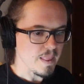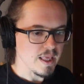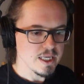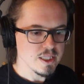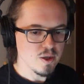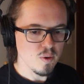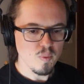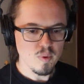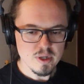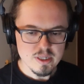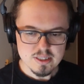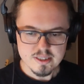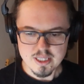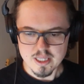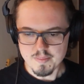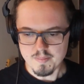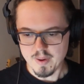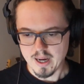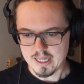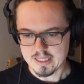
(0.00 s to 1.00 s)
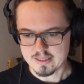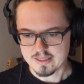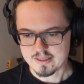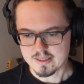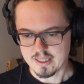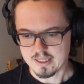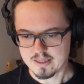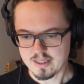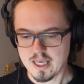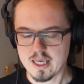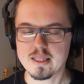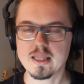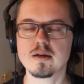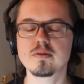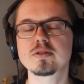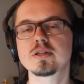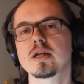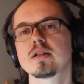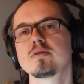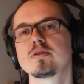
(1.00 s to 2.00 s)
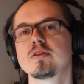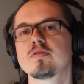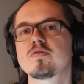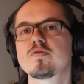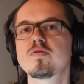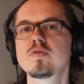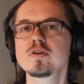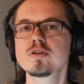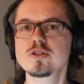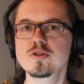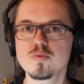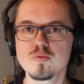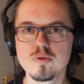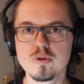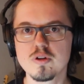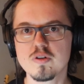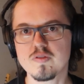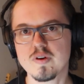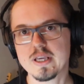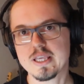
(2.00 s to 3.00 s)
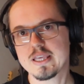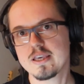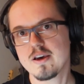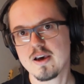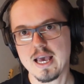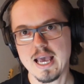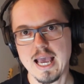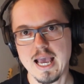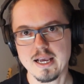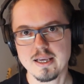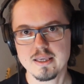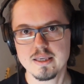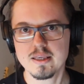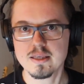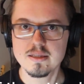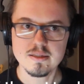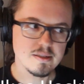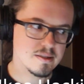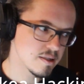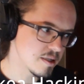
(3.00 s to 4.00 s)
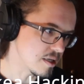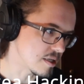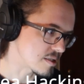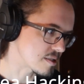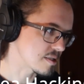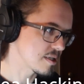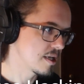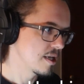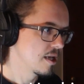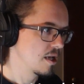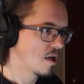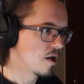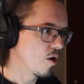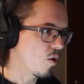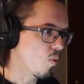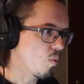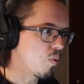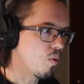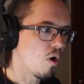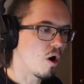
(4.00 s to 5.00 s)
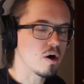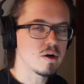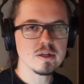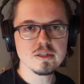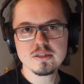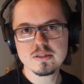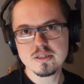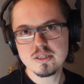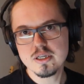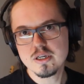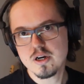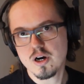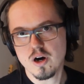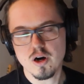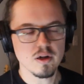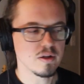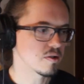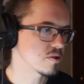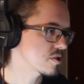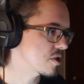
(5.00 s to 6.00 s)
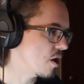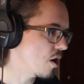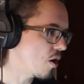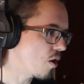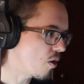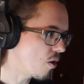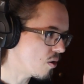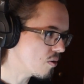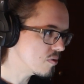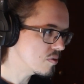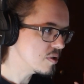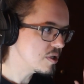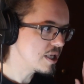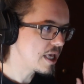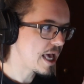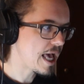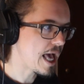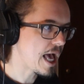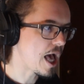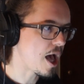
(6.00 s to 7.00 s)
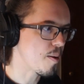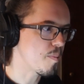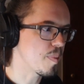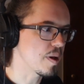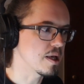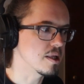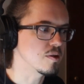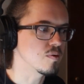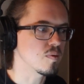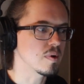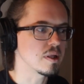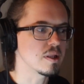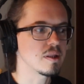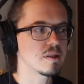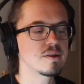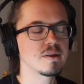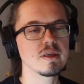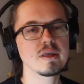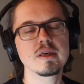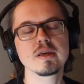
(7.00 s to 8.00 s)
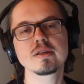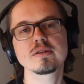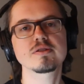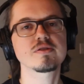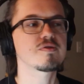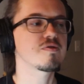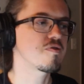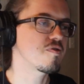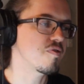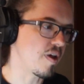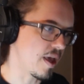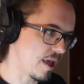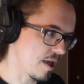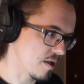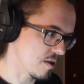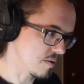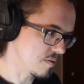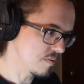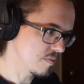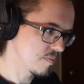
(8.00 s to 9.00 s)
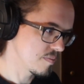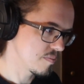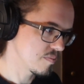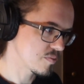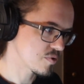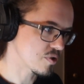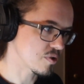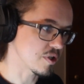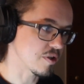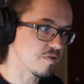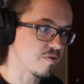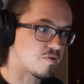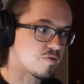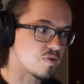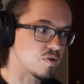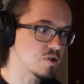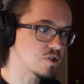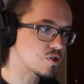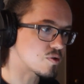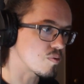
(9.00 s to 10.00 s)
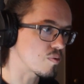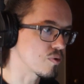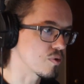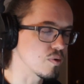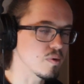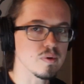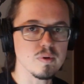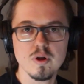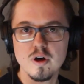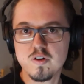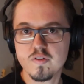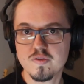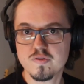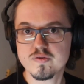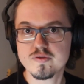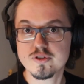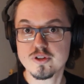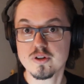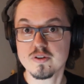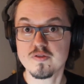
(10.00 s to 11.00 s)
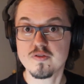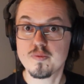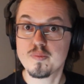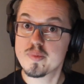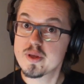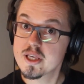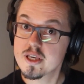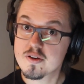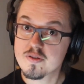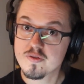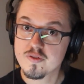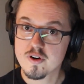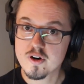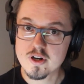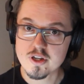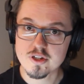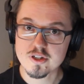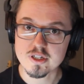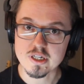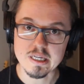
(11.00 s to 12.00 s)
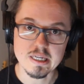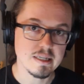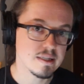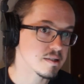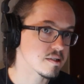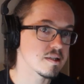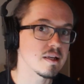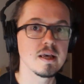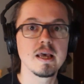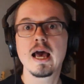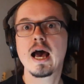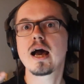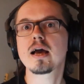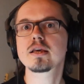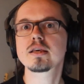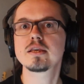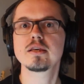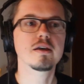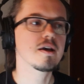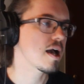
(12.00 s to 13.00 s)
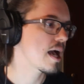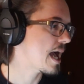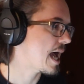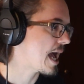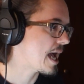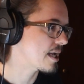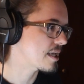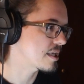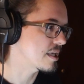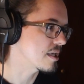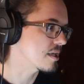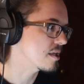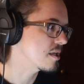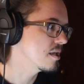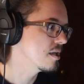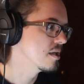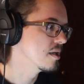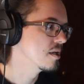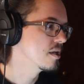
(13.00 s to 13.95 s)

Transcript: What is that mindset? And I'll tell you, the first rule of IKEA hacking is this. Warranty calls only happen when things fail. So the first rule of sort of PEAK Furnishings, IKEA hacking,